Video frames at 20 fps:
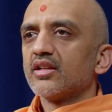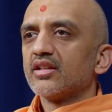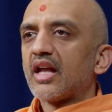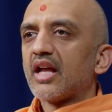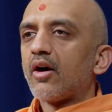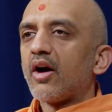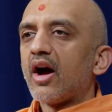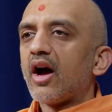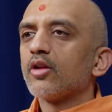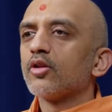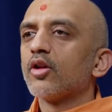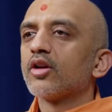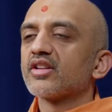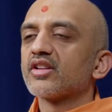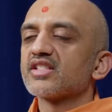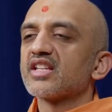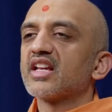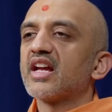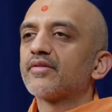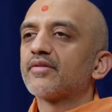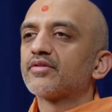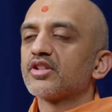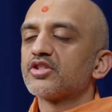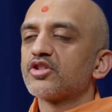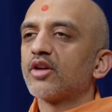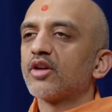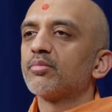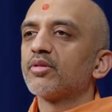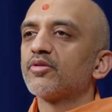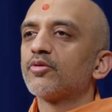Now, how long does he have to
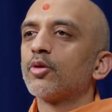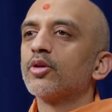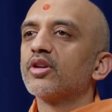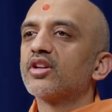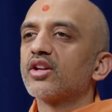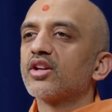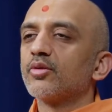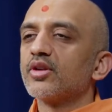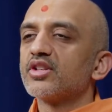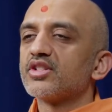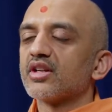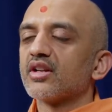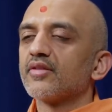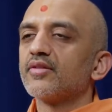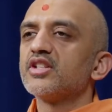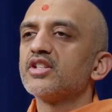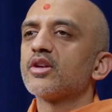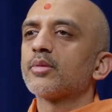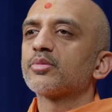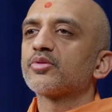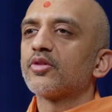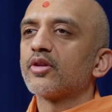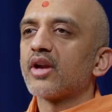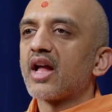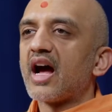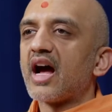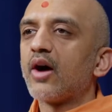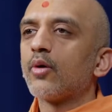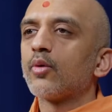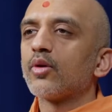jump before he can reach it? If he jumps for an
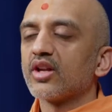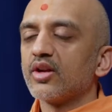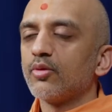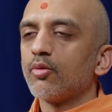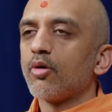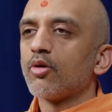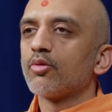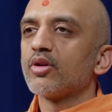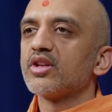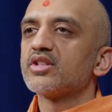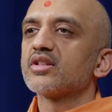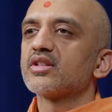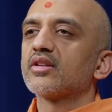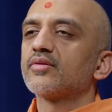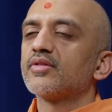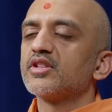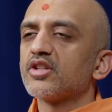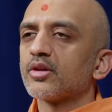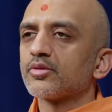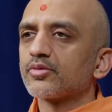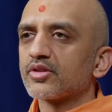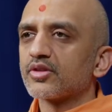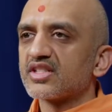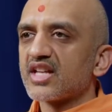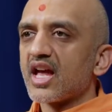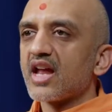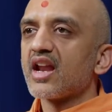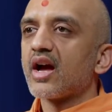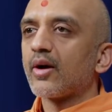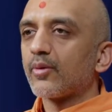hour, he won't reach it. If he jumps for
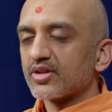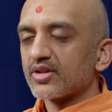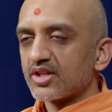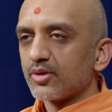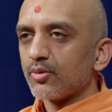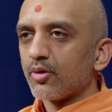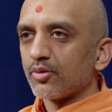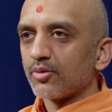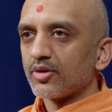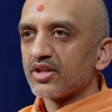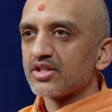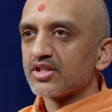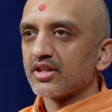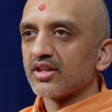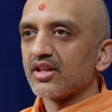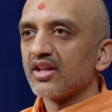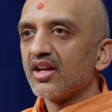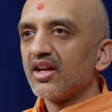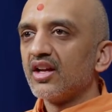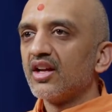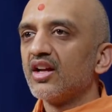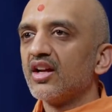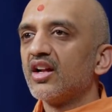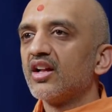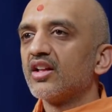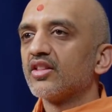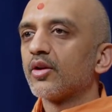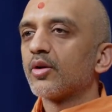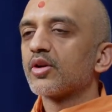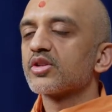10 hours, he won't reach it.
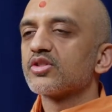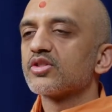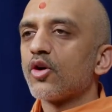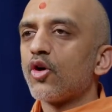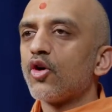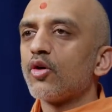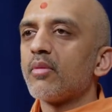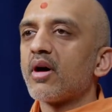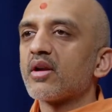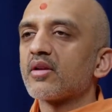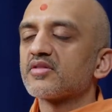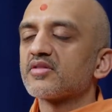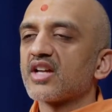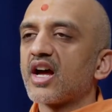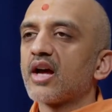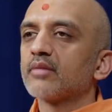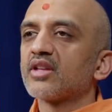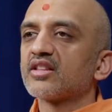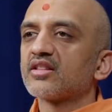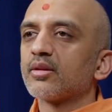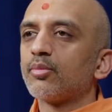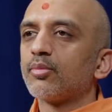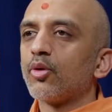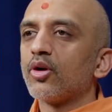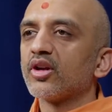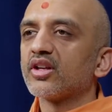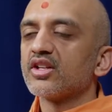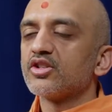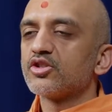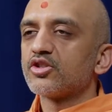There is no amount of time that the
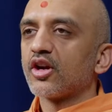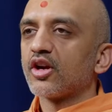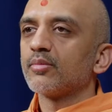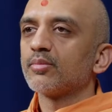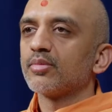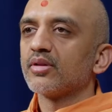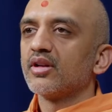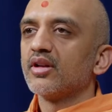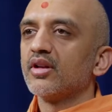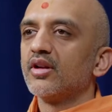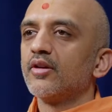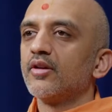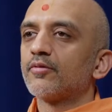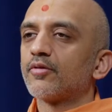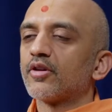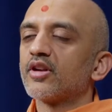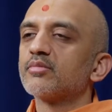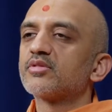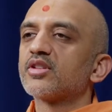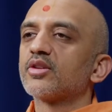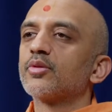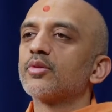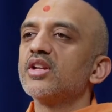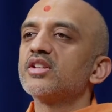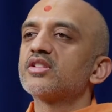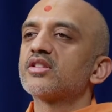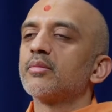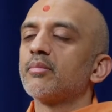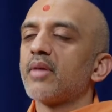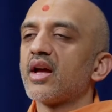boy can jump for him to
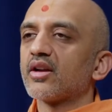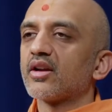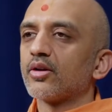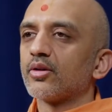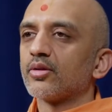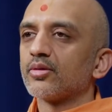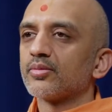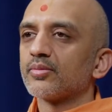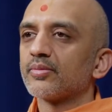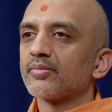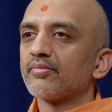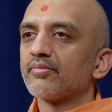reach the mango.